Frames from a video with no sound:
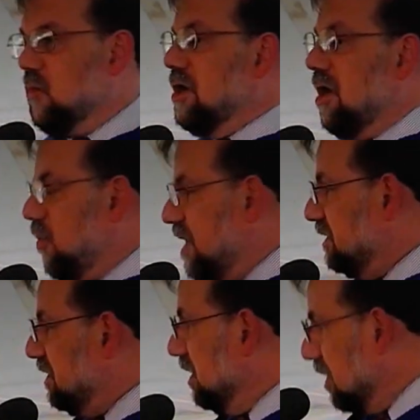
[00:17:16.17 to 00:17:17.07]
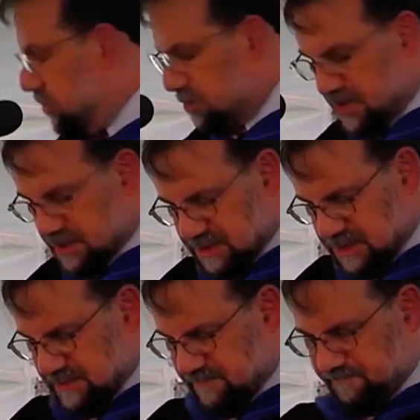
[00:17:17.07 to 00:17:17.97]
were Norwegian
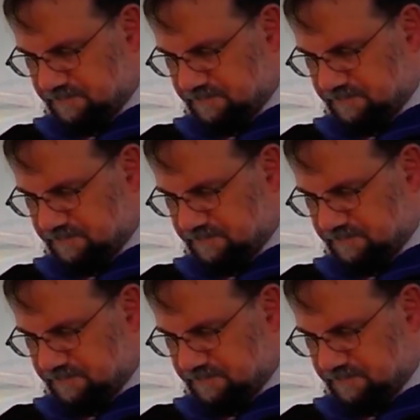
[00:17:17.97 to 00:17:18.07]
Lutherans.